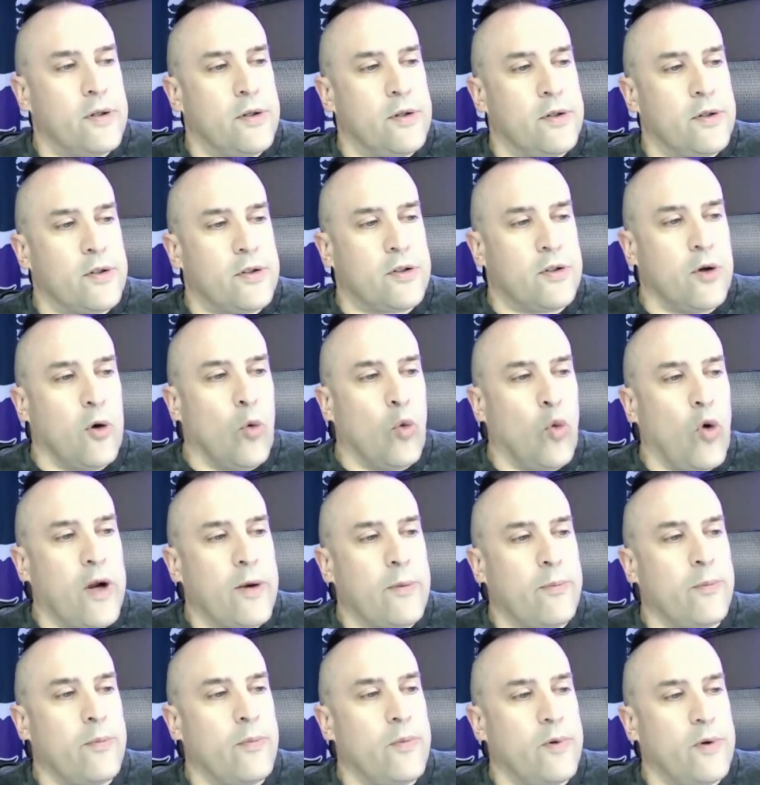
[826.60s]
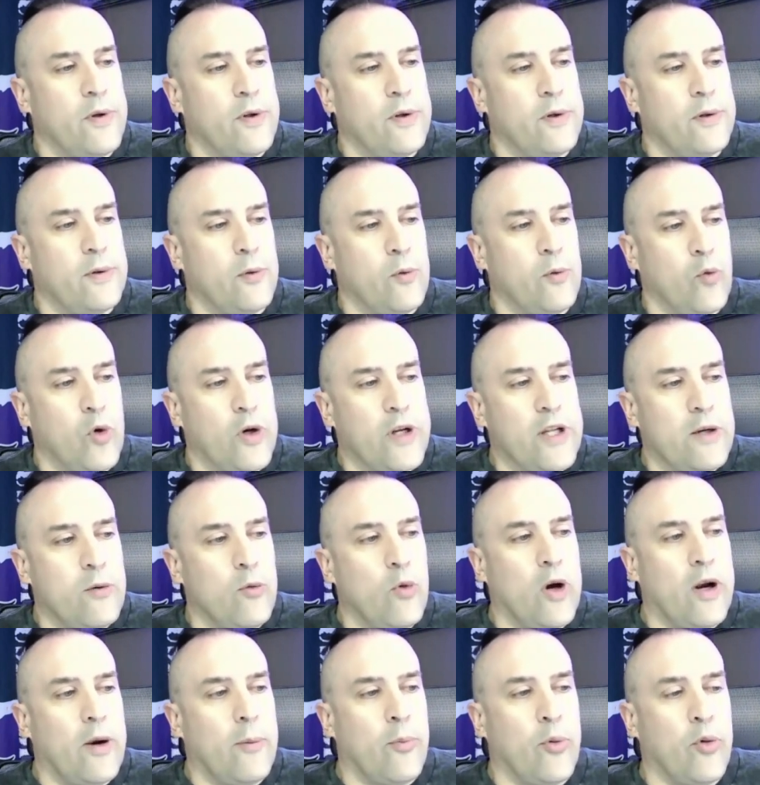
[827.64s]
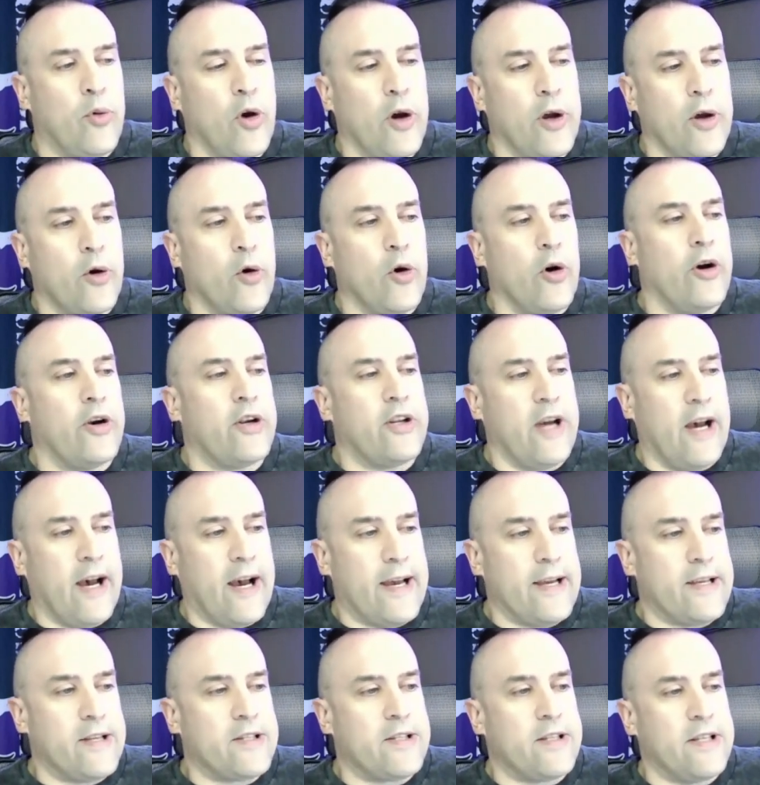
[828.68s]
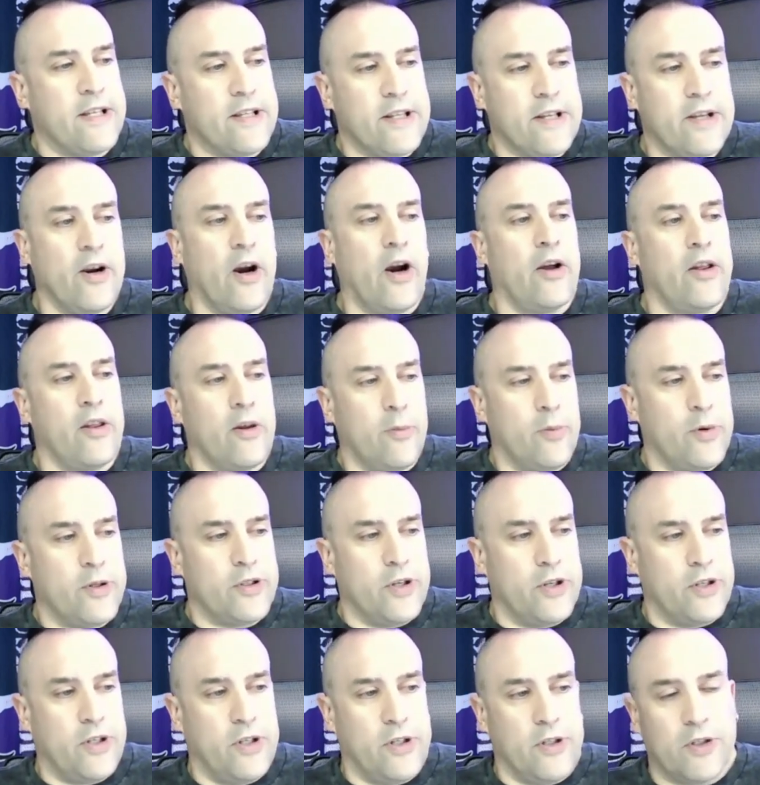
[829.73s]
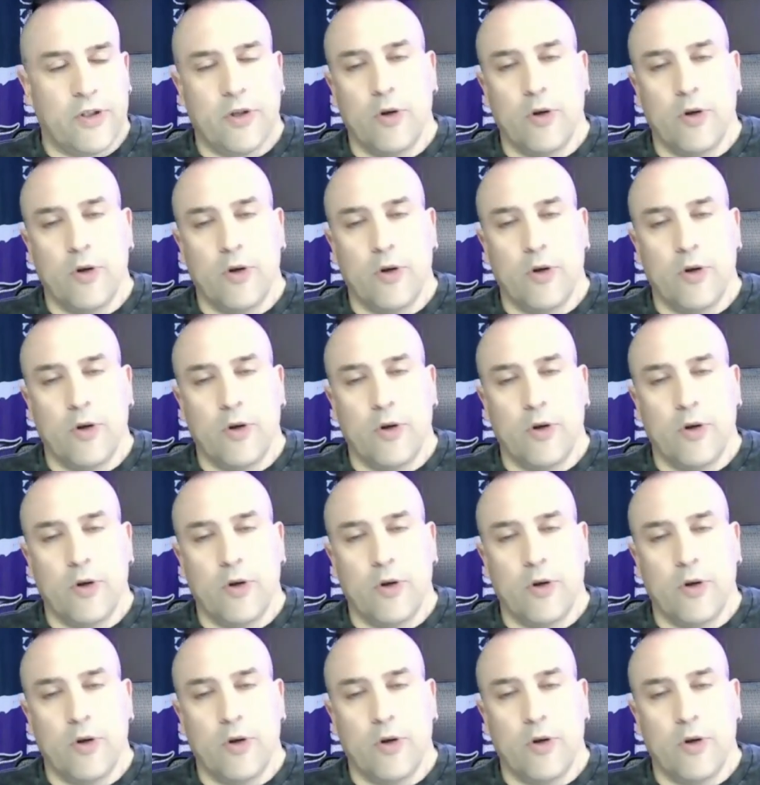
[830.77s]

So what do you want to prioritize in your other positions?